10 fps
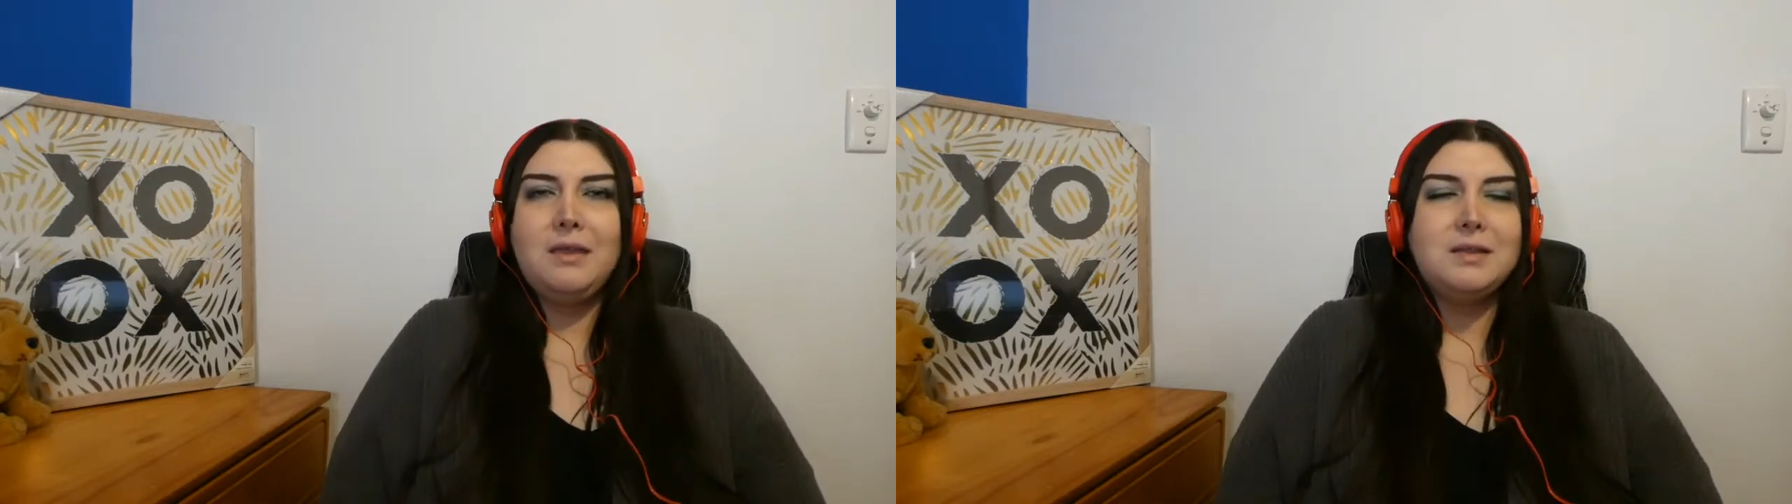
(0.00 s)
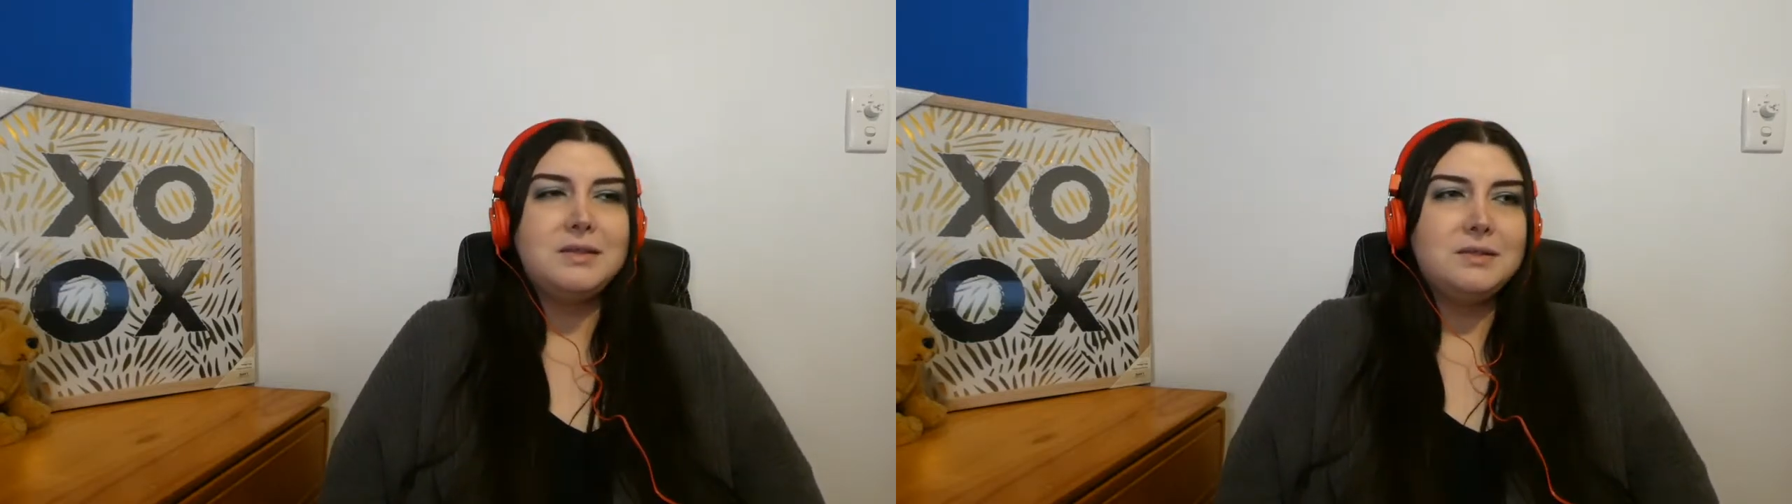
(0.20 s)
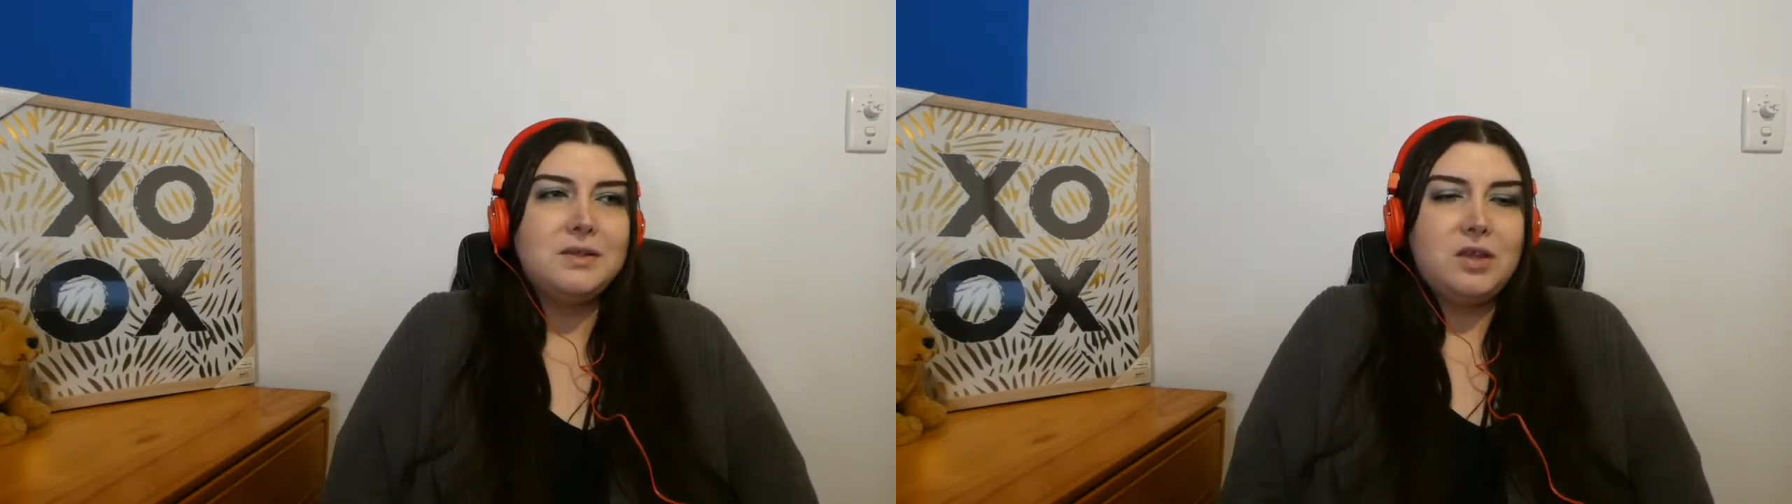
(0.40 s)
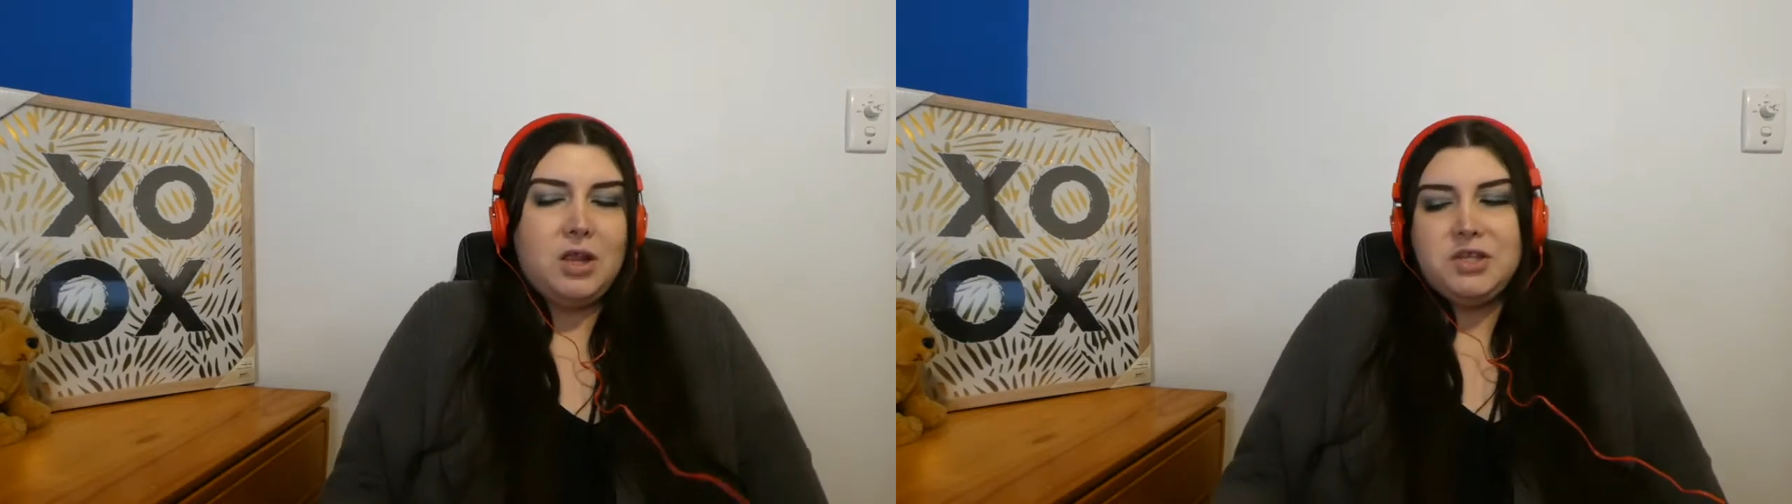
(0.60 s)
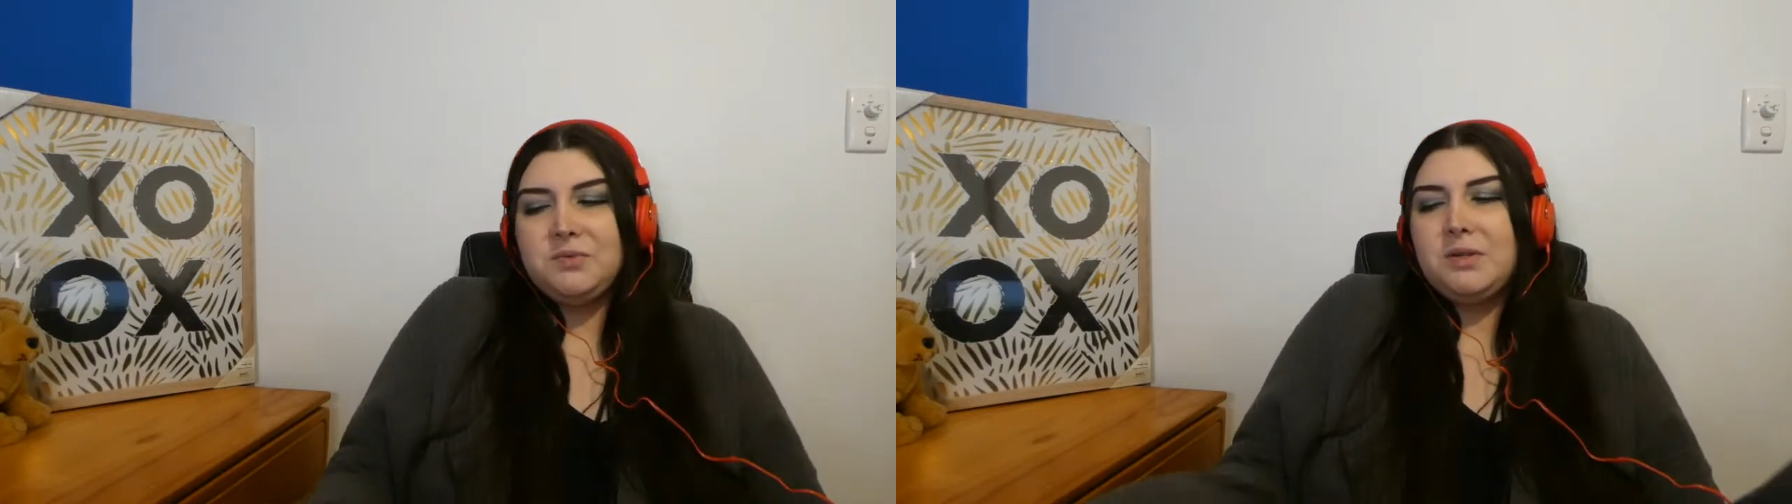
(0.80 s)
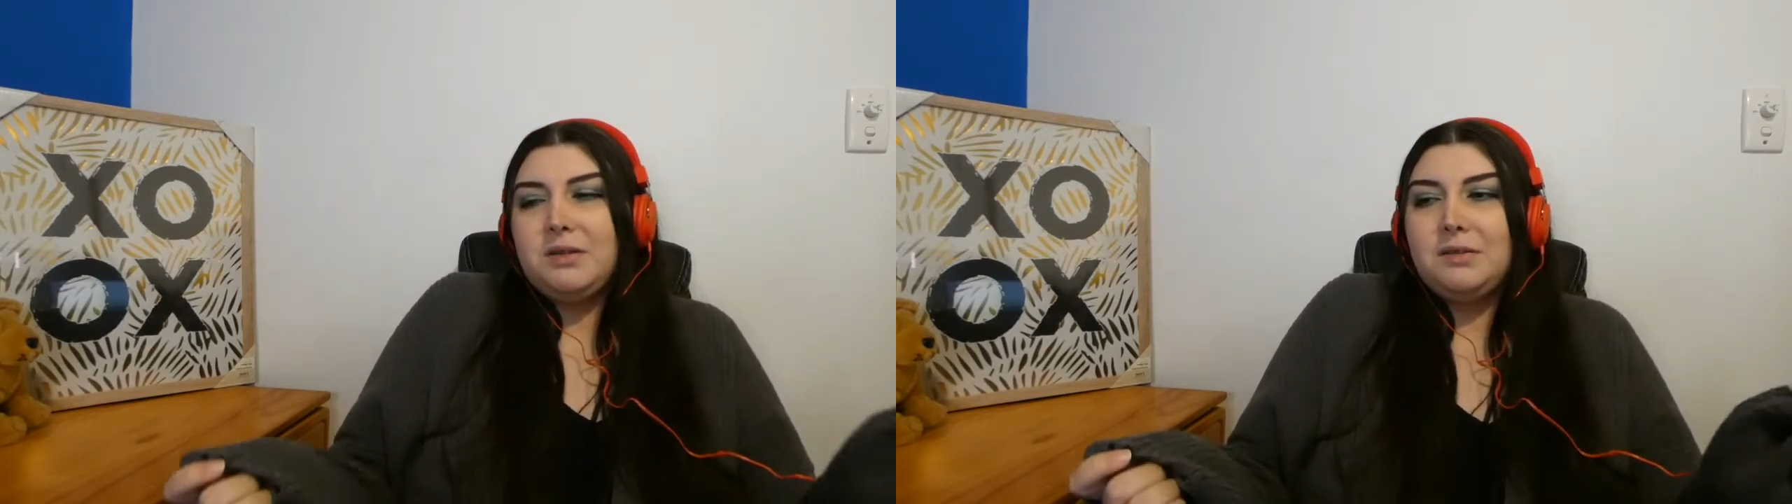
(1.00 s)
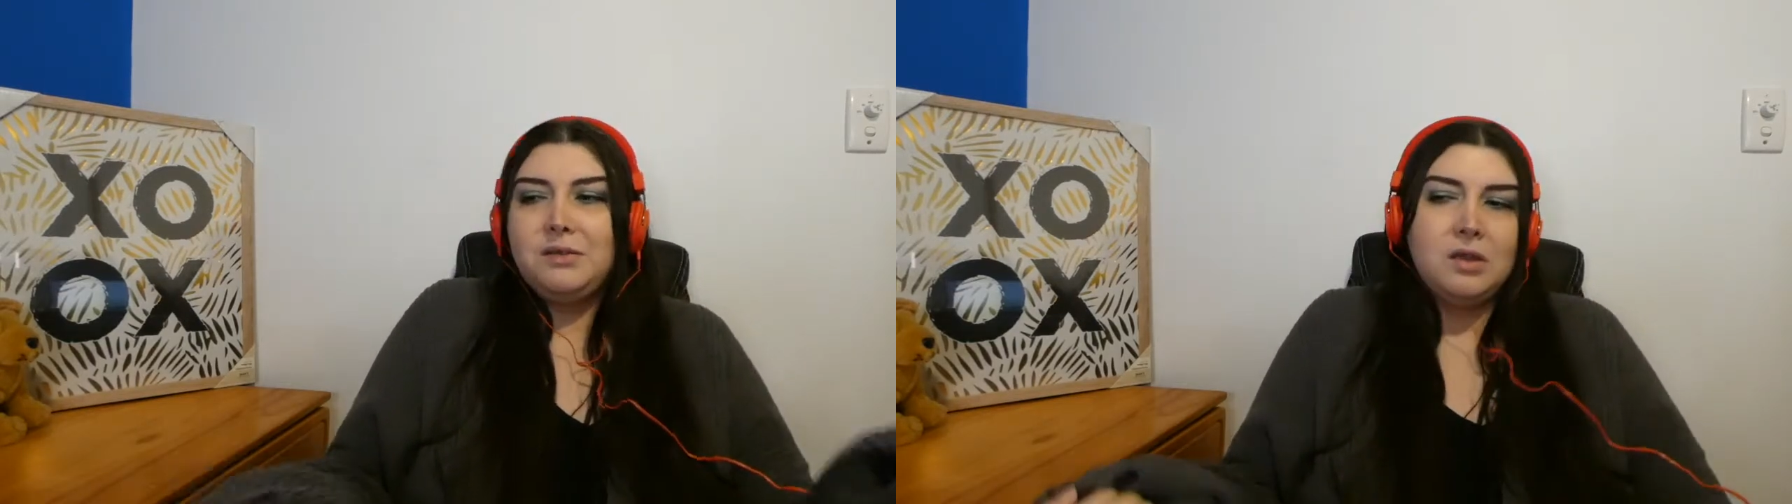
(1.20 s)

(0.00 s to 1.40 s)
it's just like, I just want to